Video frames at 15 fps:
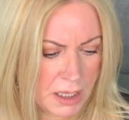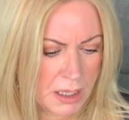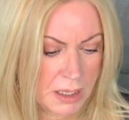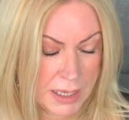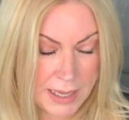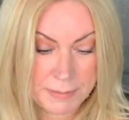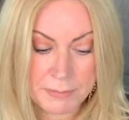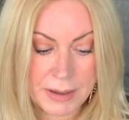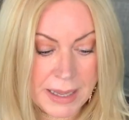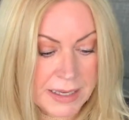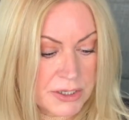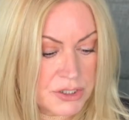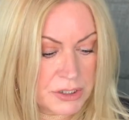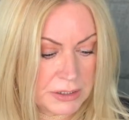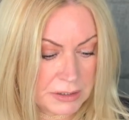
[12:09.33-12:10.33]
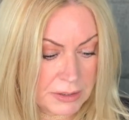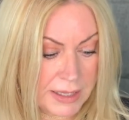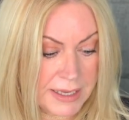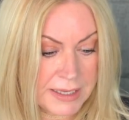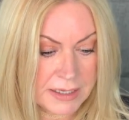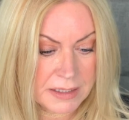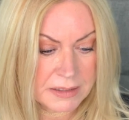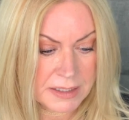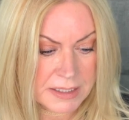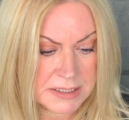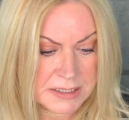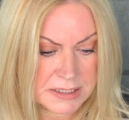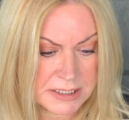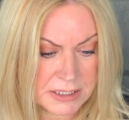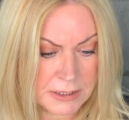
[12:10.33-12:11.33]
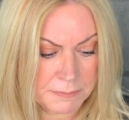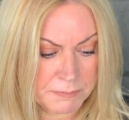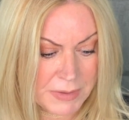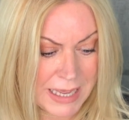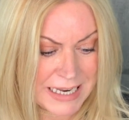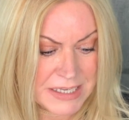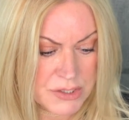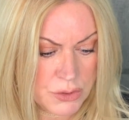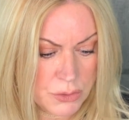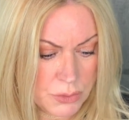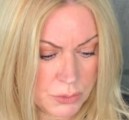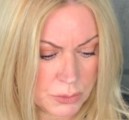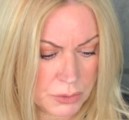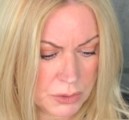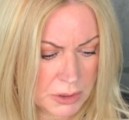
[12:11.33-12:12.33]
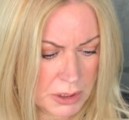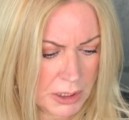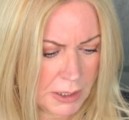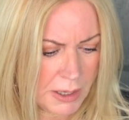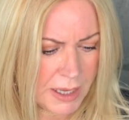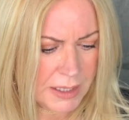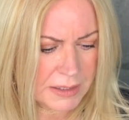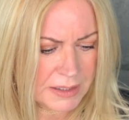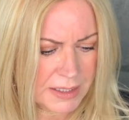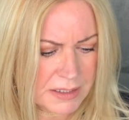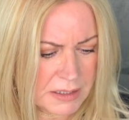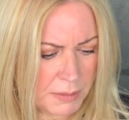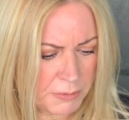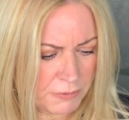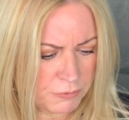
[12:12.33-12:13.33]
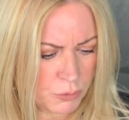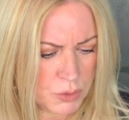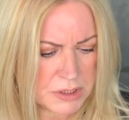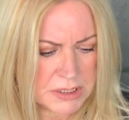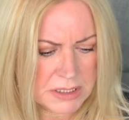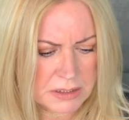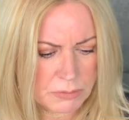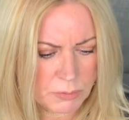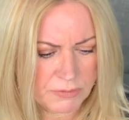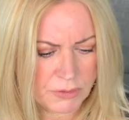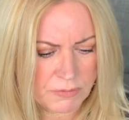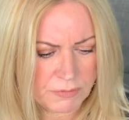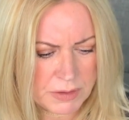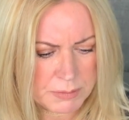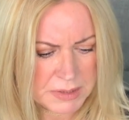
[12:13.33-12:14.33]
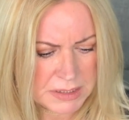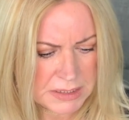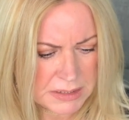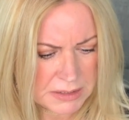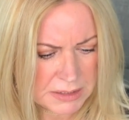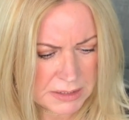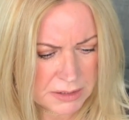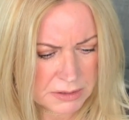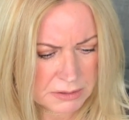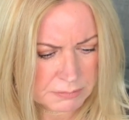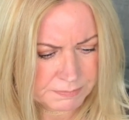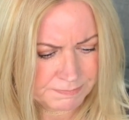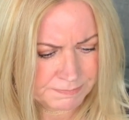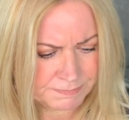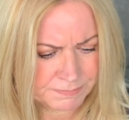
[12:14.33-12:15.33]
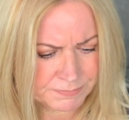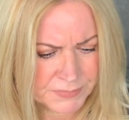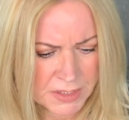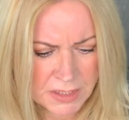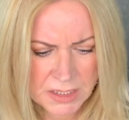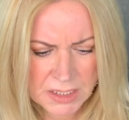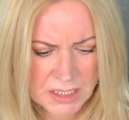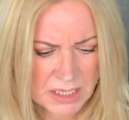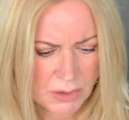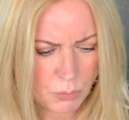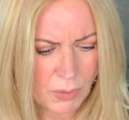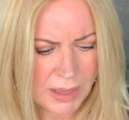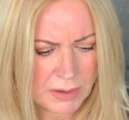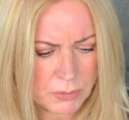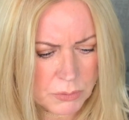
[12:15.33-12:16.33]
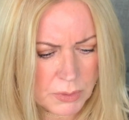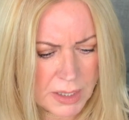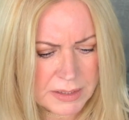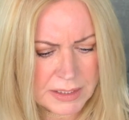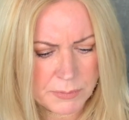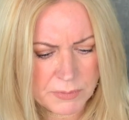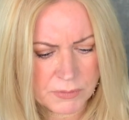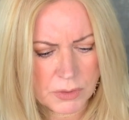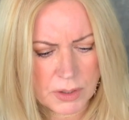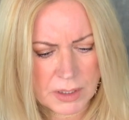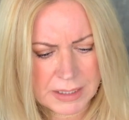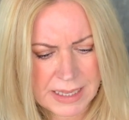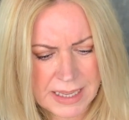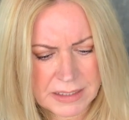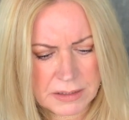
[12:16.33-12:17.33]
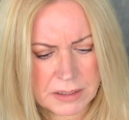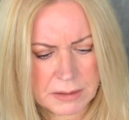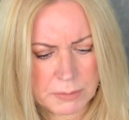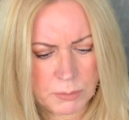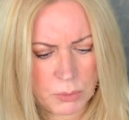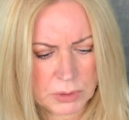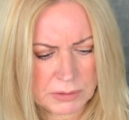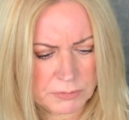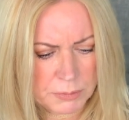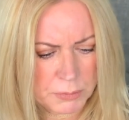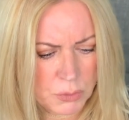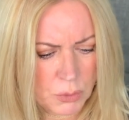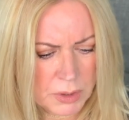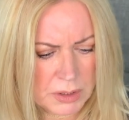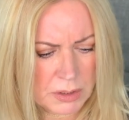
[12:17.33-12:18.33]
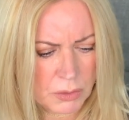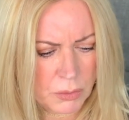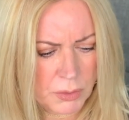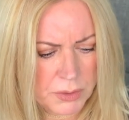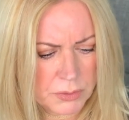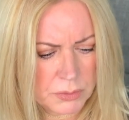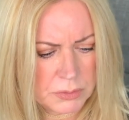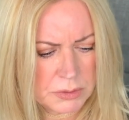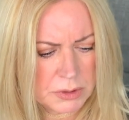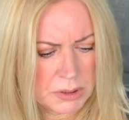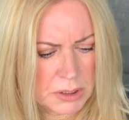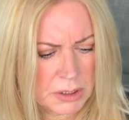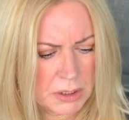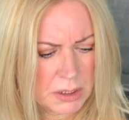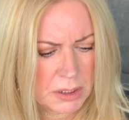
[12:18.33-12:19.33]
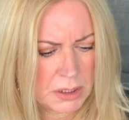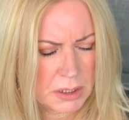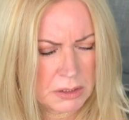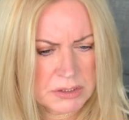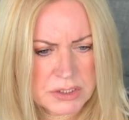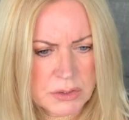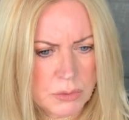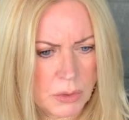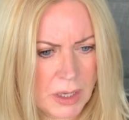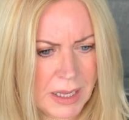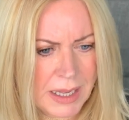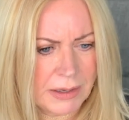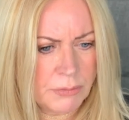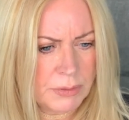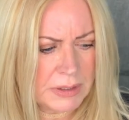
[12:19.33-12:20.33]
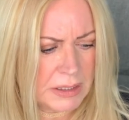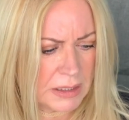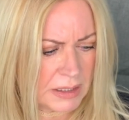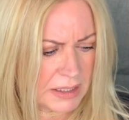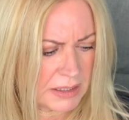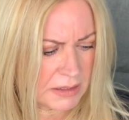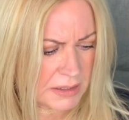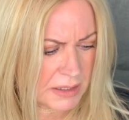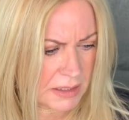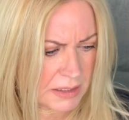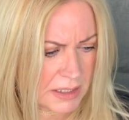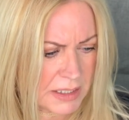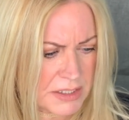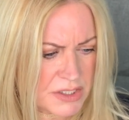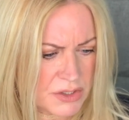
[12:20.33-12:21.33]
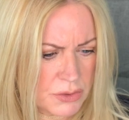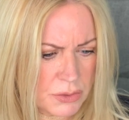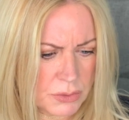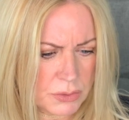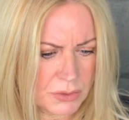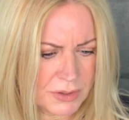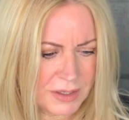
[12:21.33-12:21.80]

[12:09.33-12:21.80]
I'm actually liking this serum. I do. And then number 14, we've got vitamin E there. Wow. And then we've got again the emollient from coconut oil. So I really like that. I do.